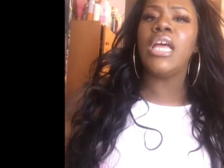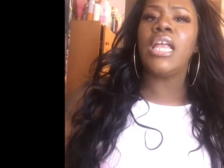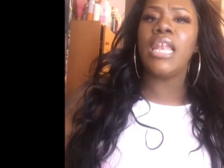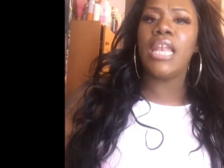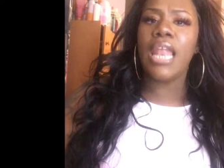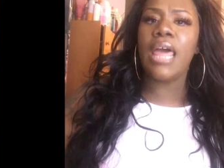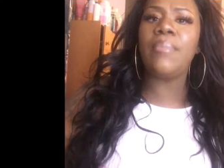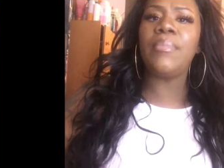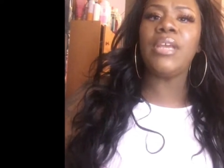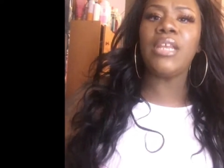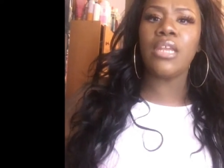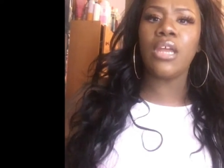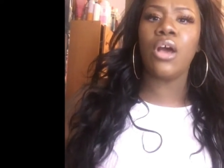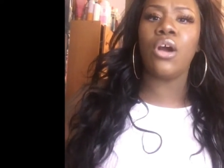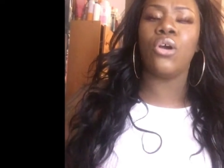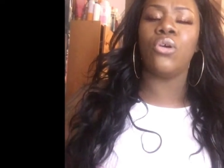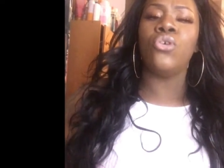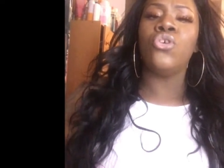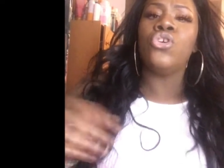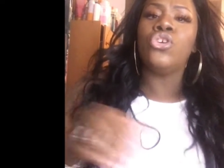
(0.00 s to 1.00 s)
Let me
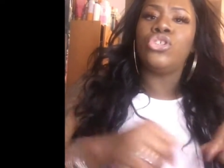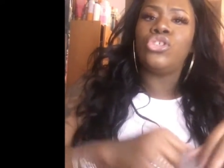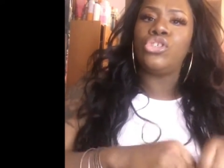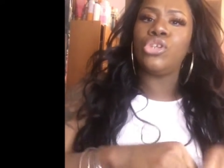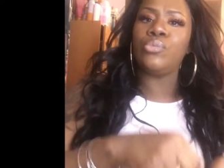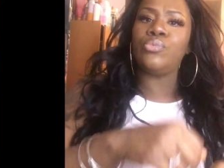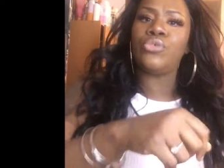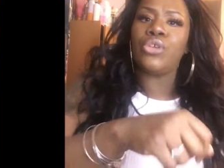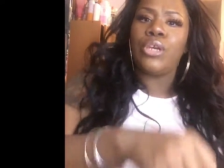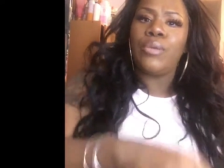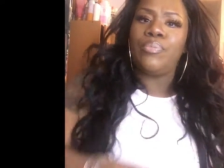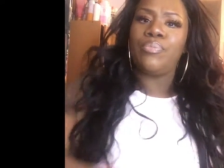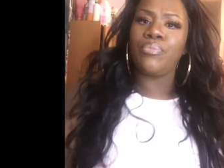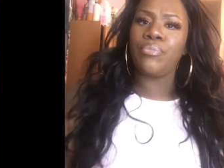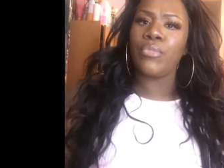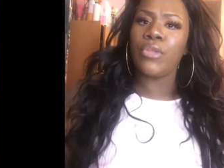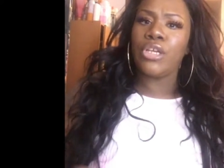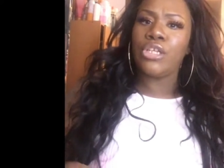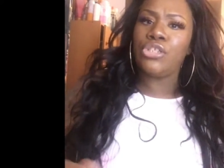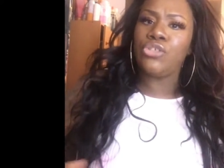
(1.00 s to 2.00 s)
know. Drip, drip,
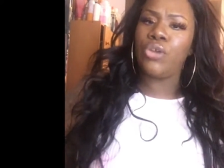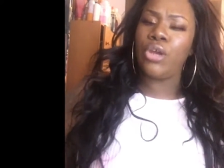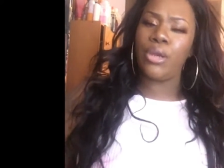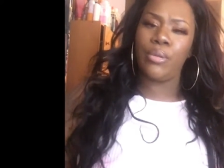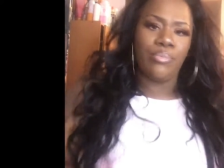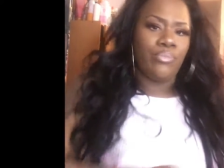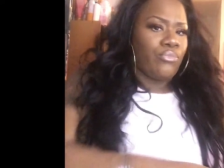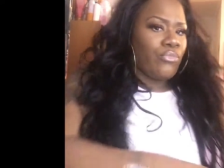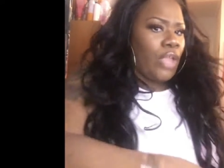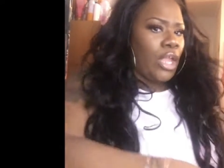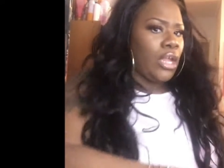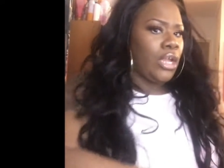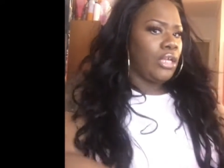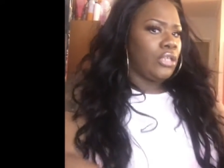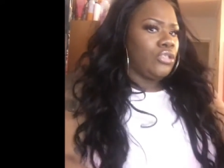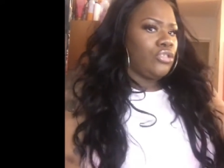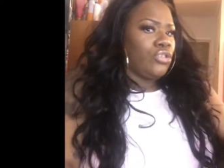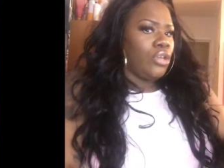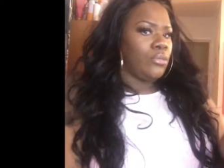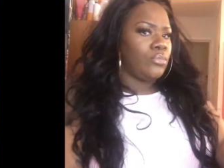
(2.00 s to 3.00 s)
drip,
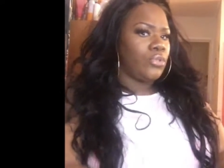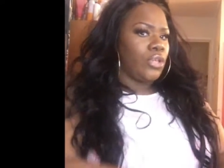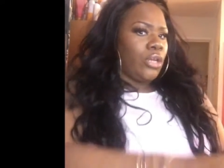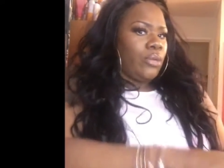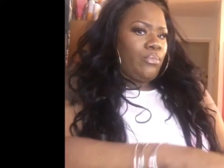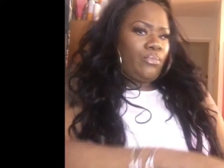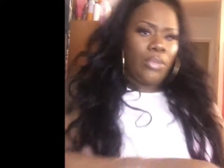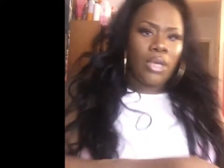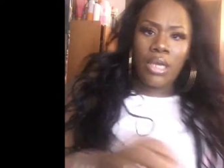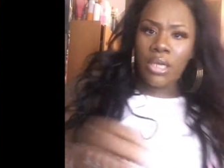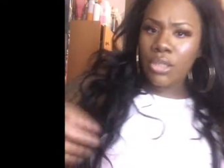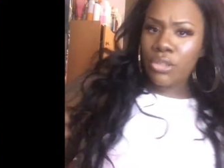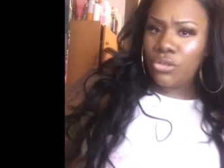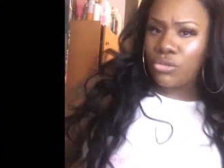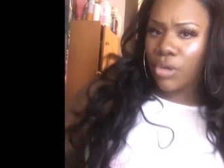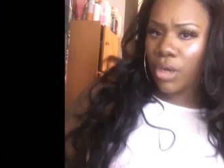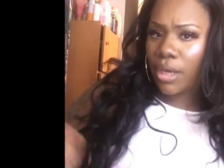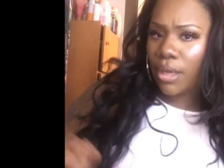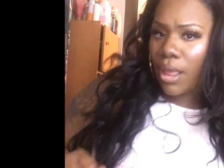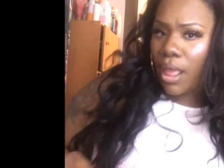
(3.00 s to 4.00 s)
drip, drip,
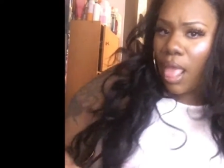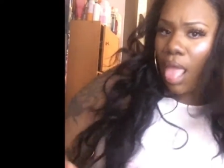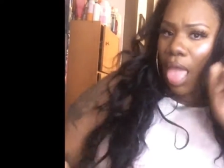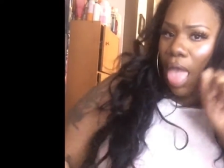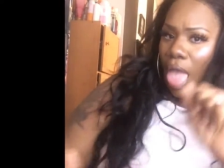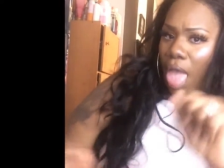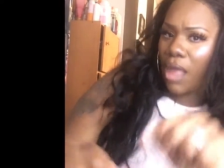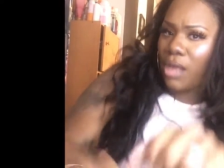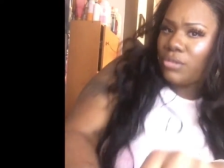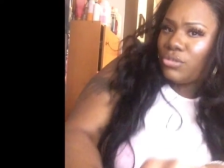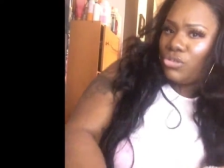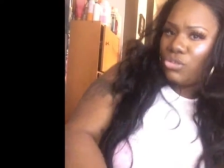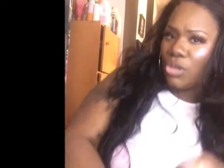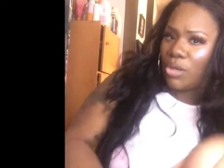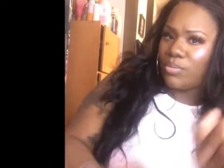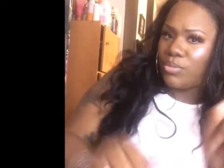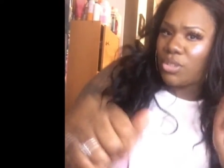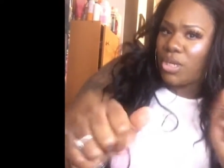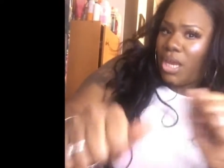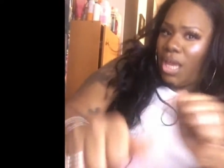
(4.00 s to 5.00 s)
drip, ah,
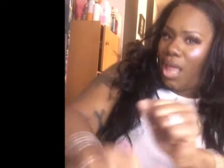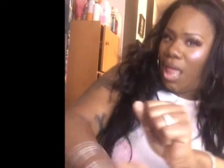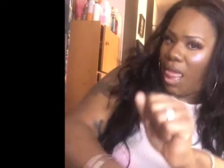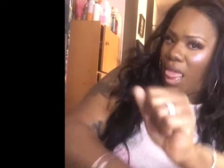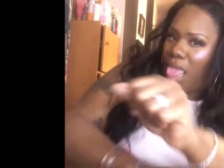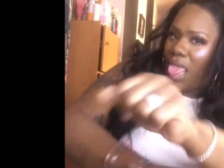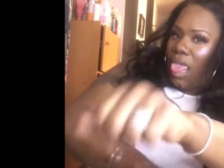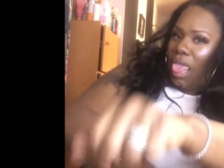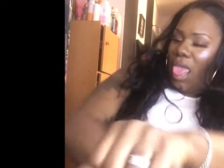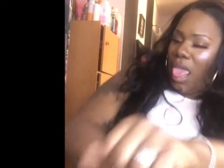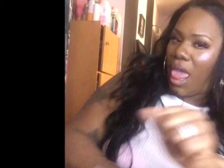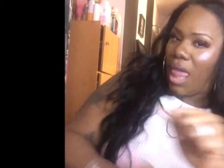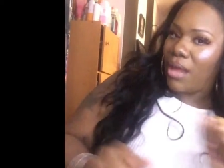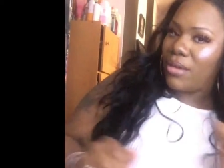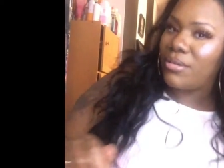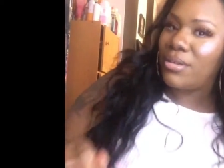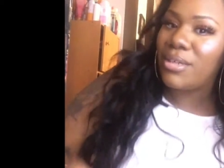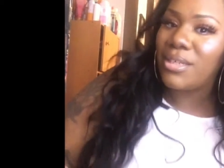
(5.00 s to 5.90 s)
drip, drip. Ah.